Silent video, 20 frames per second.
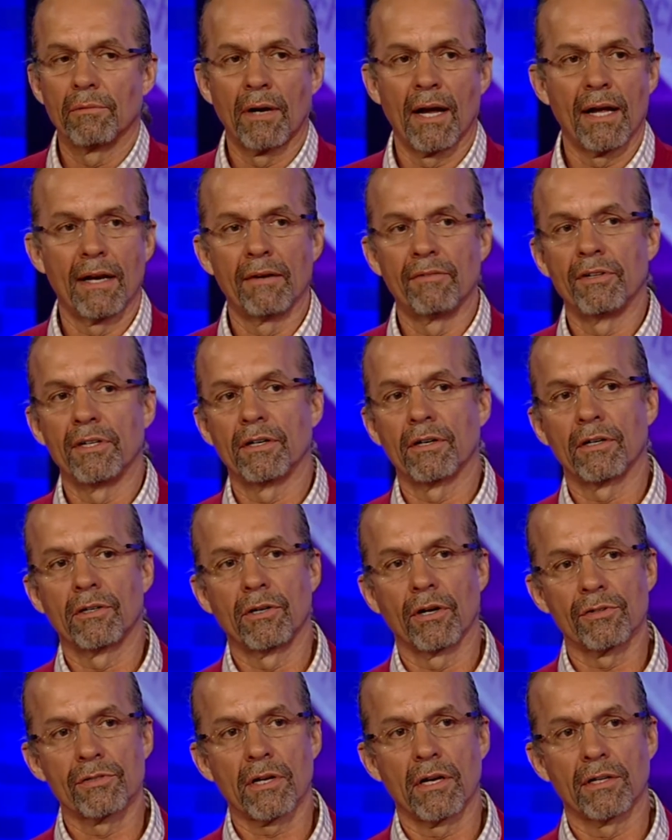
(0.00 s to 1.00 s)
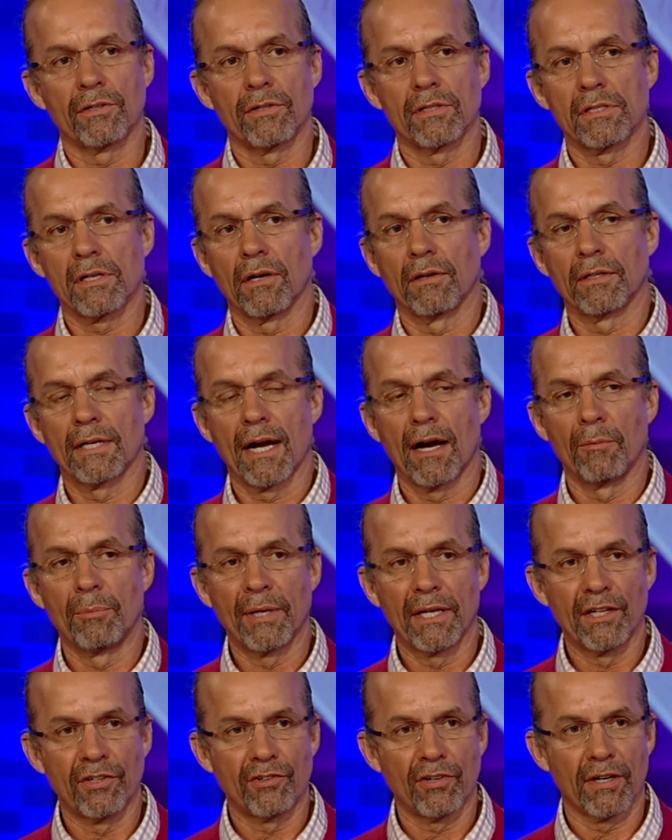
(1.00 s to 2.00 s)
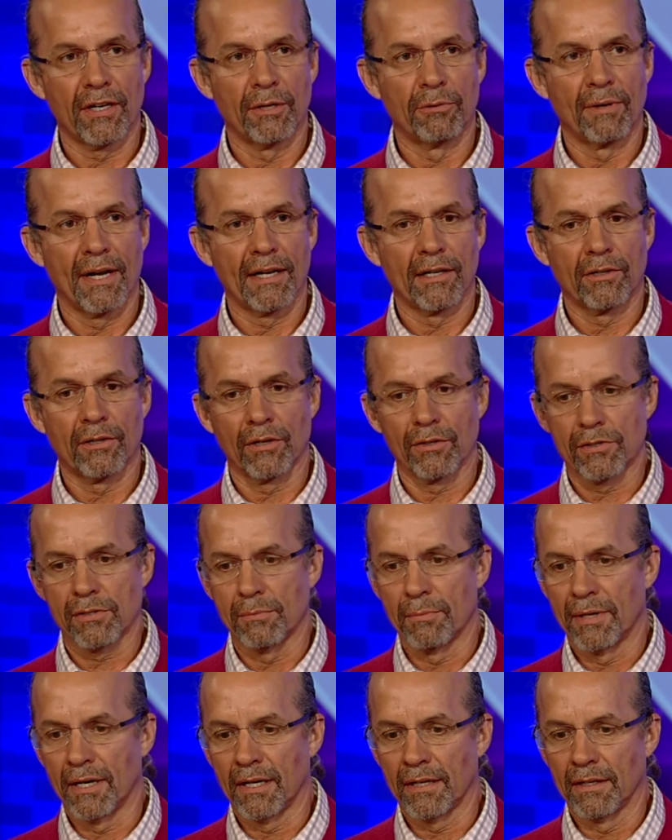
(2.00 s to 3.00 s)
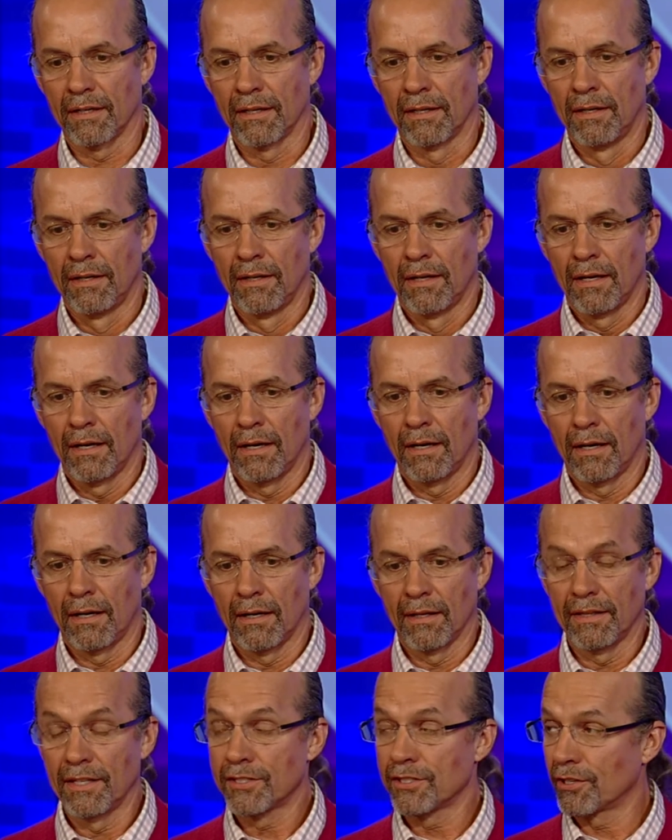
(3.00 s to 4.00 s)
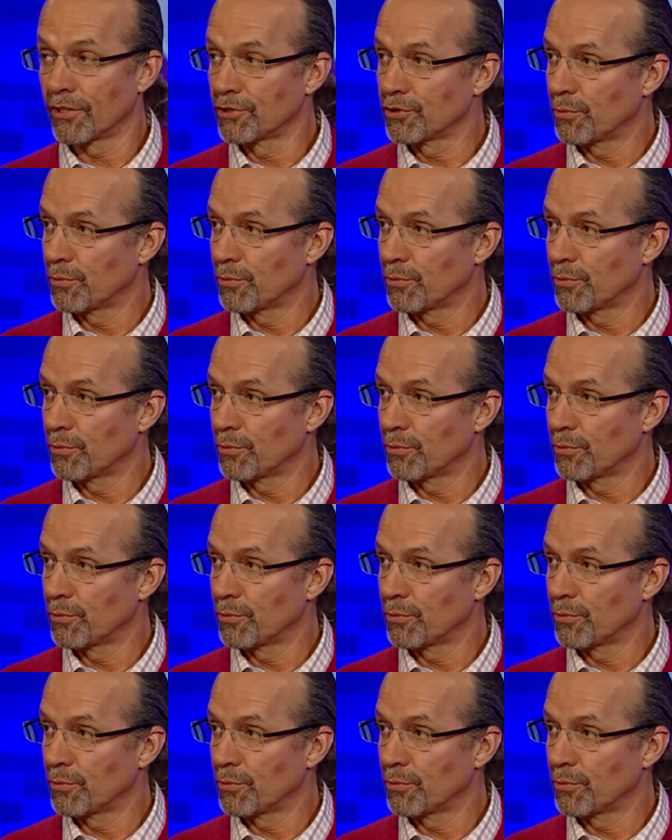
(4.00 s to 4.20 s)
ride every year across the country. It's called Kyle Petty Charity Ride across America. This is our